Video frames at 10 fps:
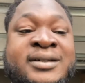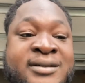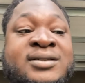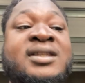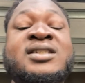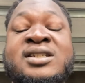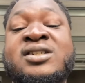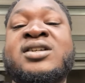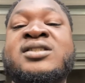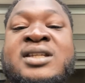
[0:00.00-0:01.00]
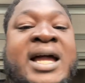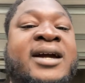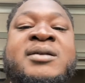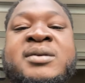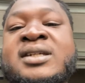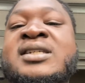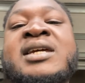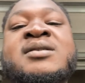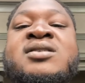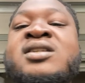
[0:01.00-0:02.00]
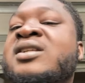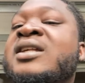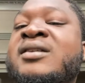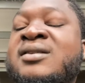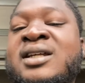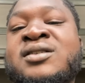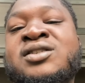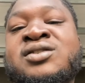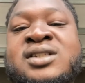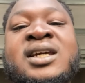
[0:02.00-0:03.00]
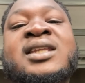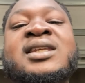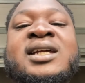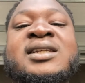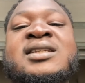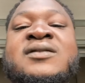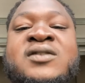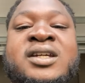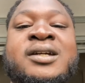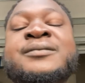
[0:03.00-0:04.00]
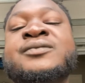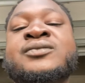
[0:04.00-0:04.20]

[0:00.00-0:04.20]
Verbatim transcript: this exhaust is not going to be the same exhaust that you'll see at the end of this video.